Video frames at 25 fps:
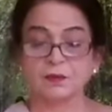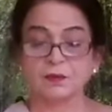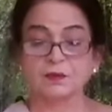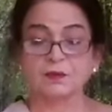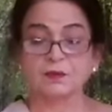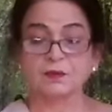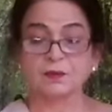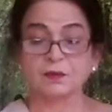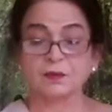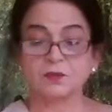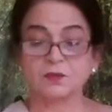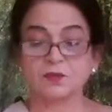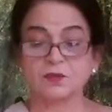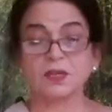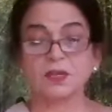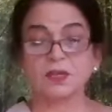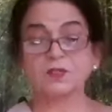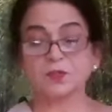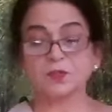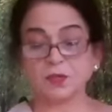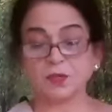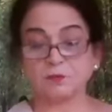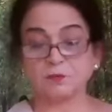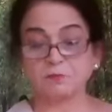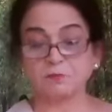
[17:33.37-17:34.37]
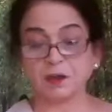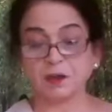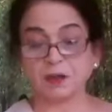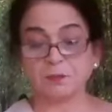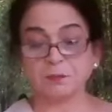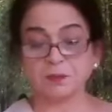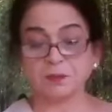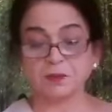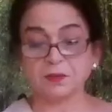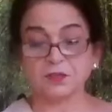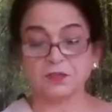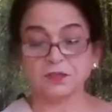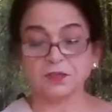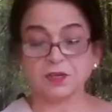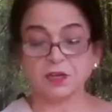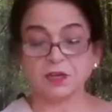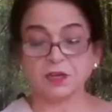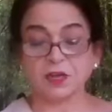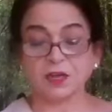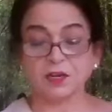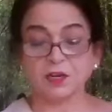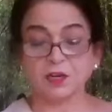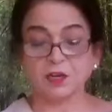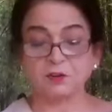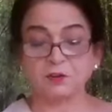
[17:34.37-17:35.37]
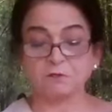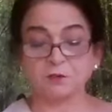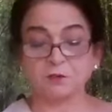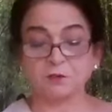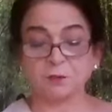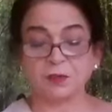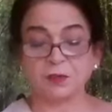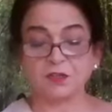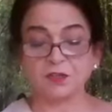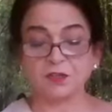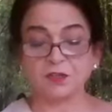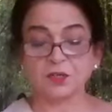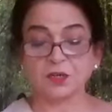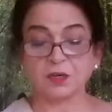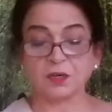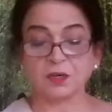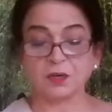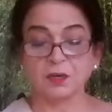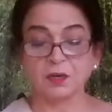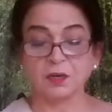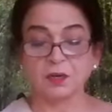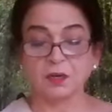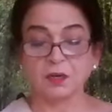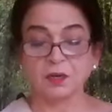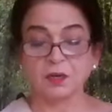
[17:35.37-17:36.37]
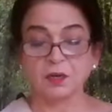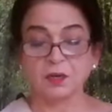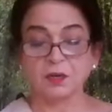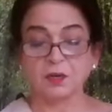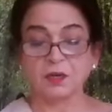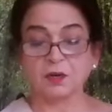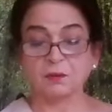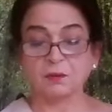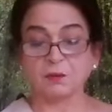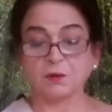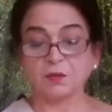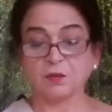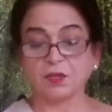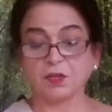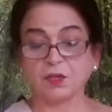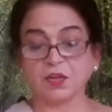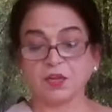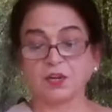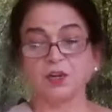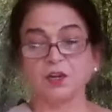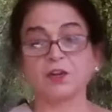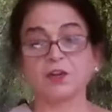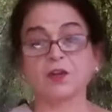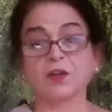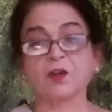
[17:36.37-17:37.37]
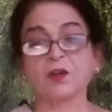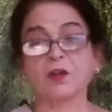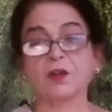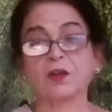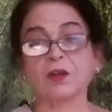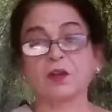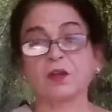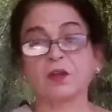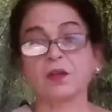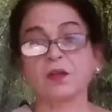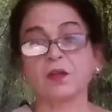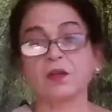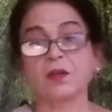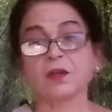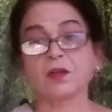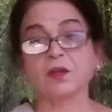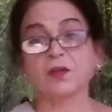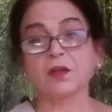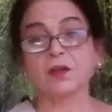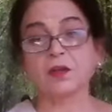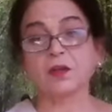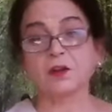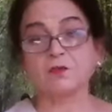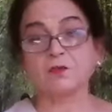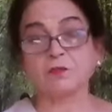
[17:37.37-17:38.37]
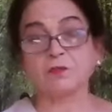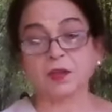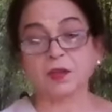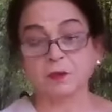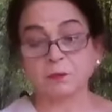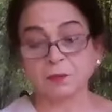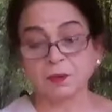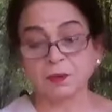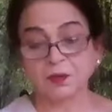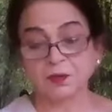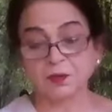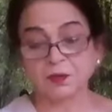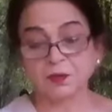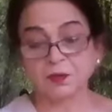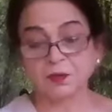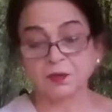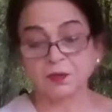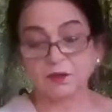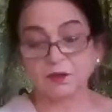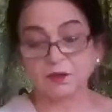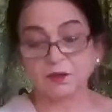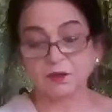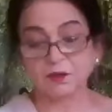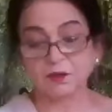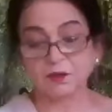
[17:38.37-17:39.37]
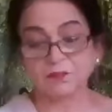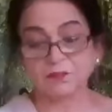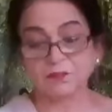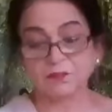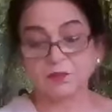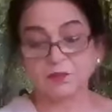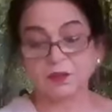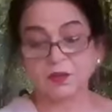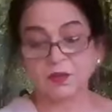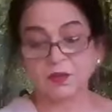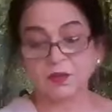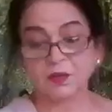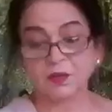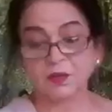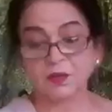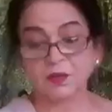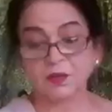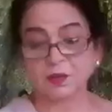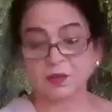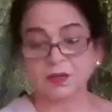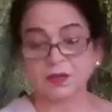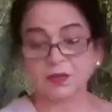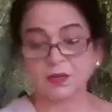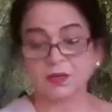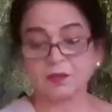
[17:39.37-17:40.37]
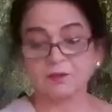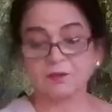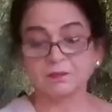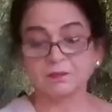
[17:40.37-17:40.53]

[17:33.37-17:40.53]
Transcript: sensory fibers that carry information about the internal environment of the body,